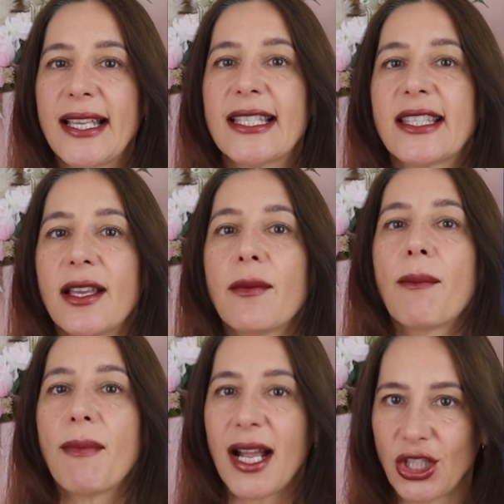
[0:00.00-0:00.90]
is the
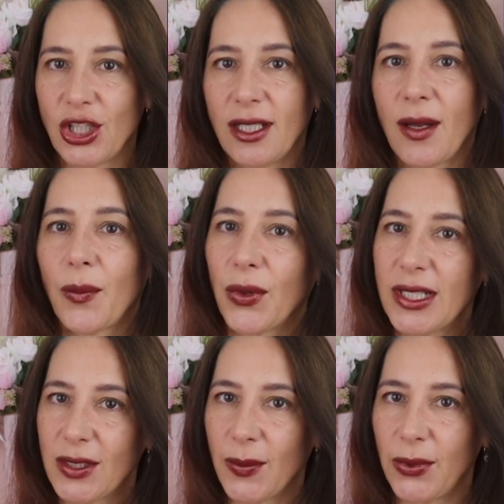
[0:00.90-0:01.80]
matching
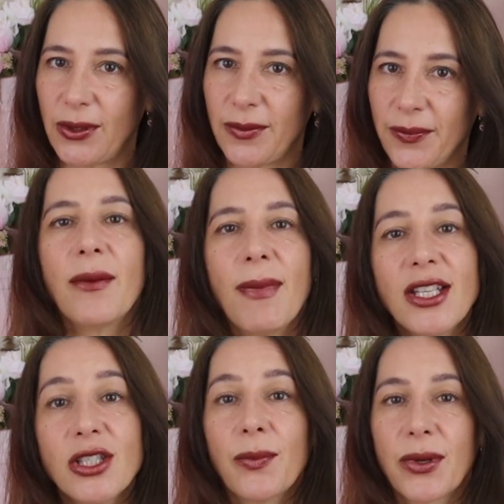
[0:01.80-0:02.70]
principle. The matching